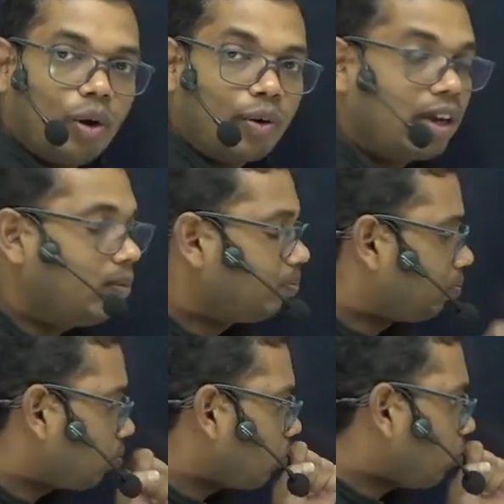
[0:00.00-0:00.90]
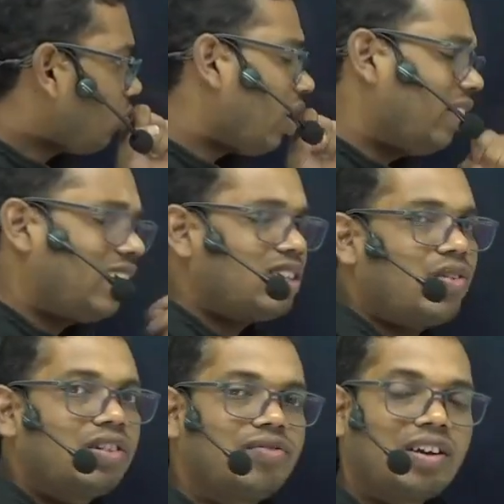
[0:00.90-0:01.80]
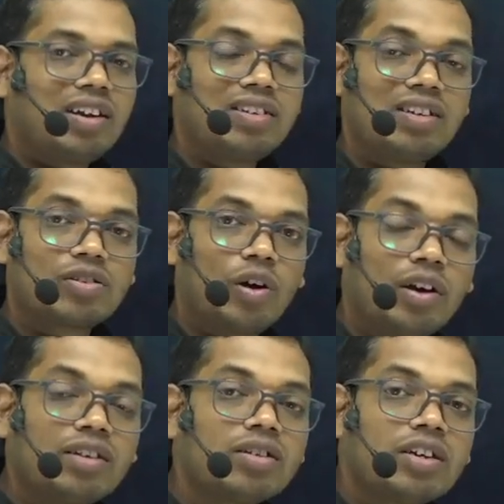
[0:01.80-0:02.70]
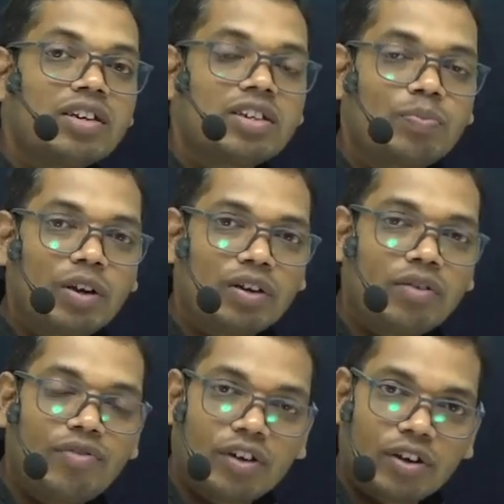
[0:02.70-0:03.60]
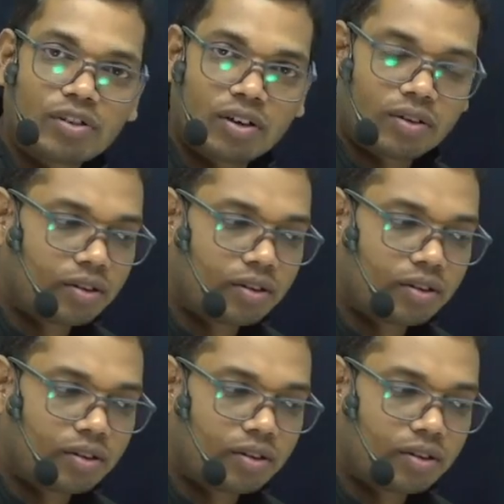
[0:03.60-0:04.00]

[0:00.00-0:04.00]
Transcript: Okay, and that is why the one lesson is called as springification.